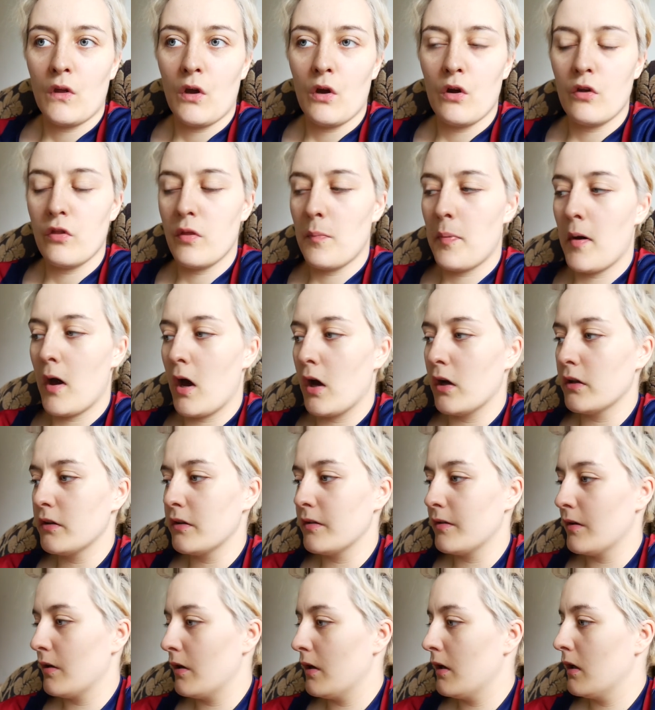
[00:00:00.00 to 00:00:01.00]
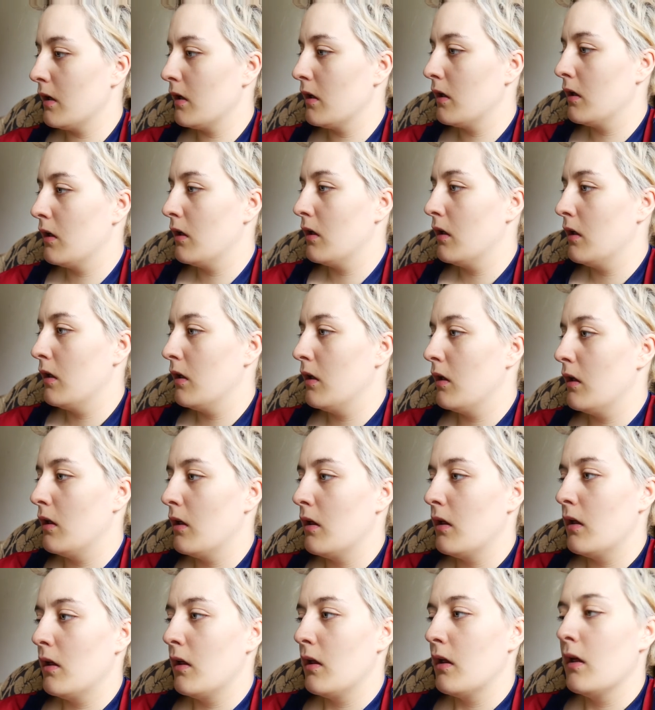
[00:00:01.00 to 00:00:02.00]
Or the pot, sorry.
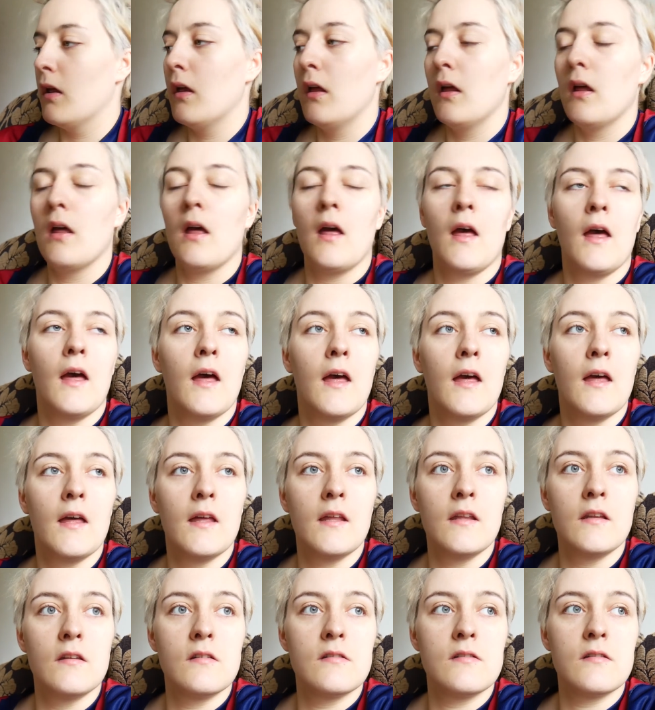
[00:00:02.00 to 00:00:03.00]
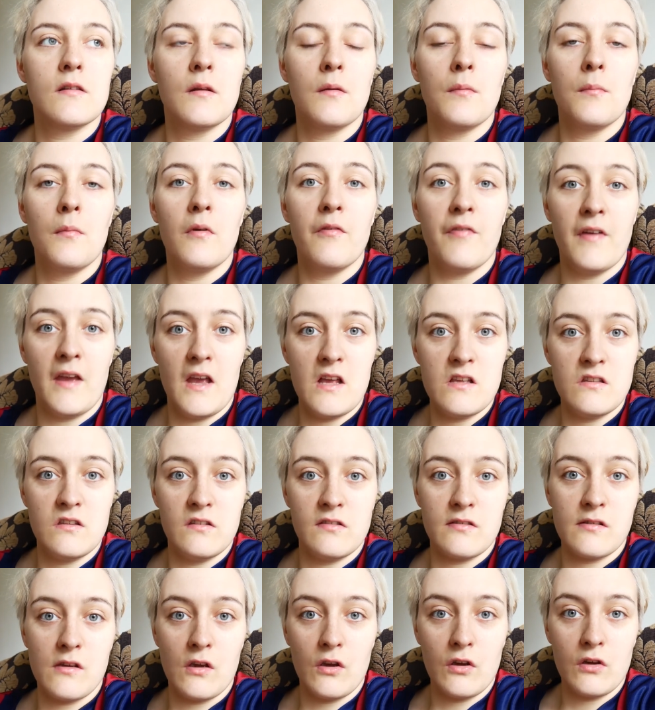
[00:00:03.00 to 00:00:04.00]
And my veg
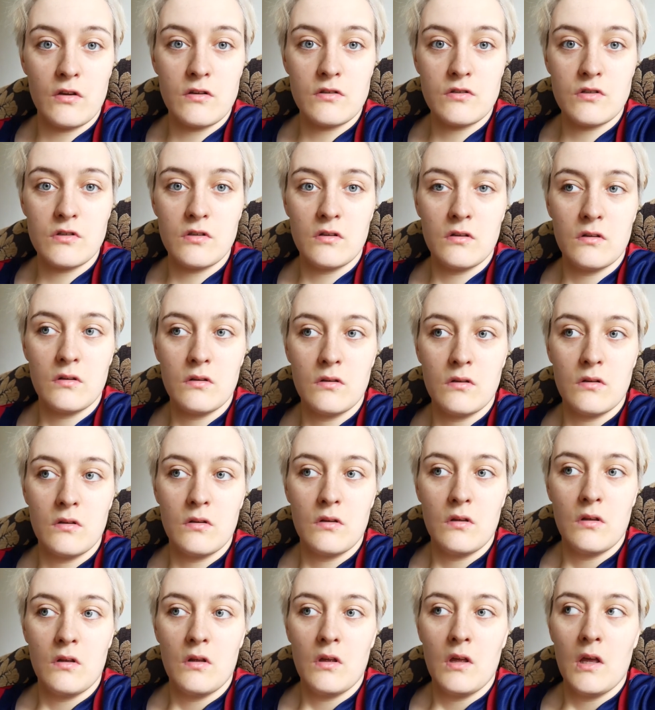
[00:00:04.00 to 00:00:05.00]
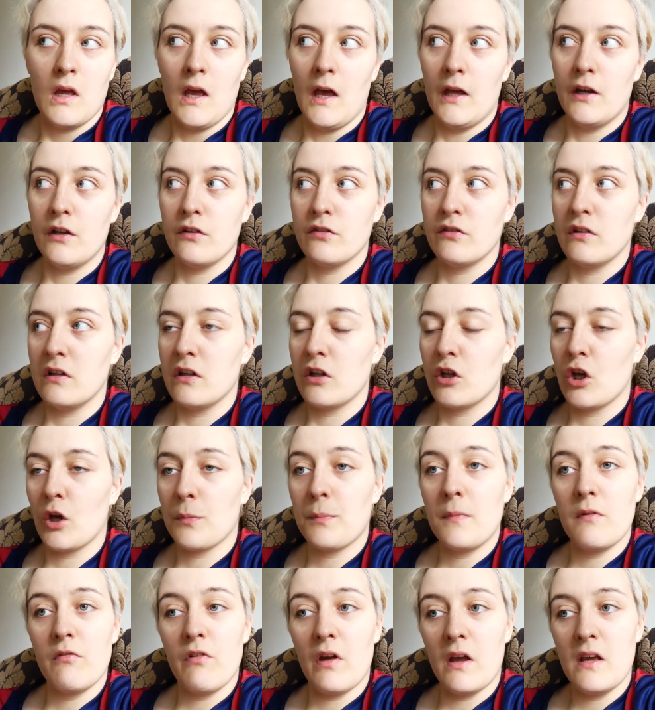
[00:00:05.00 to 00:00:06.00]
is cooked. I just need to cook
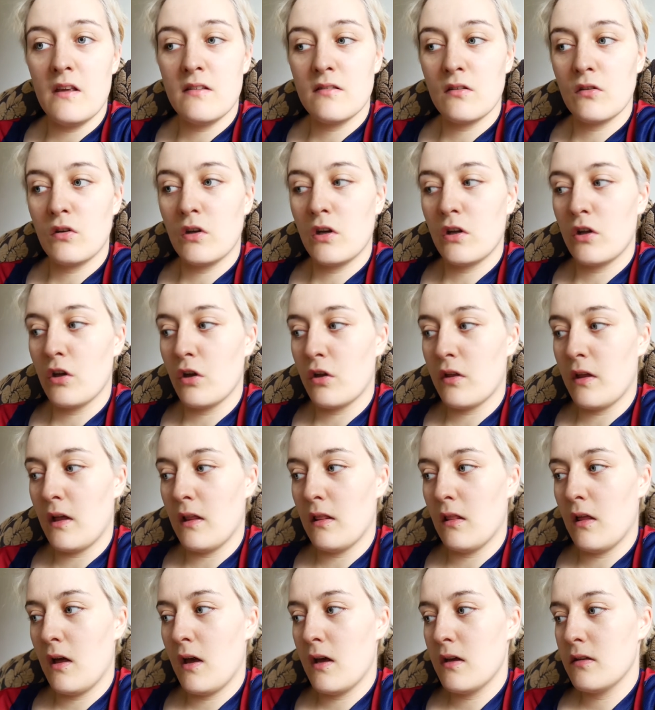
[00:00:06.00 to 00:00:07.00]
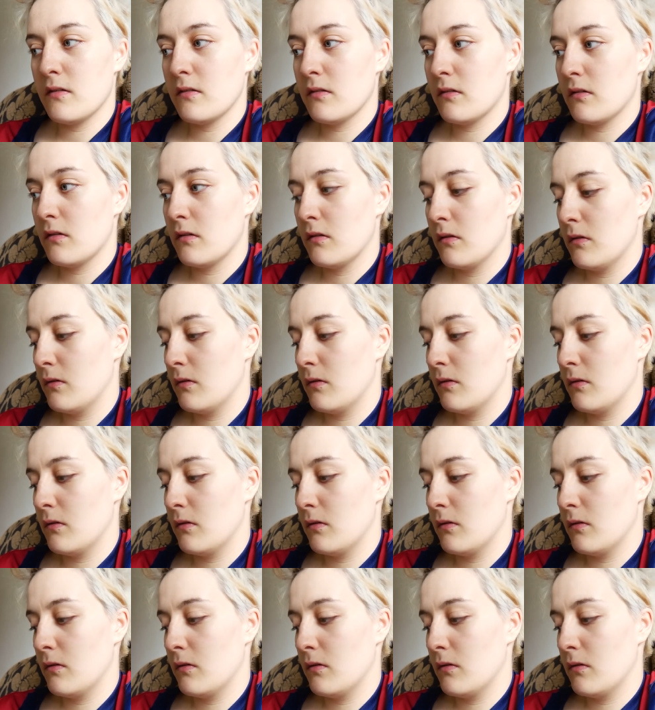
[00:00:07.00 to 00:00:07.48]
my rice. I'm going to cook that last.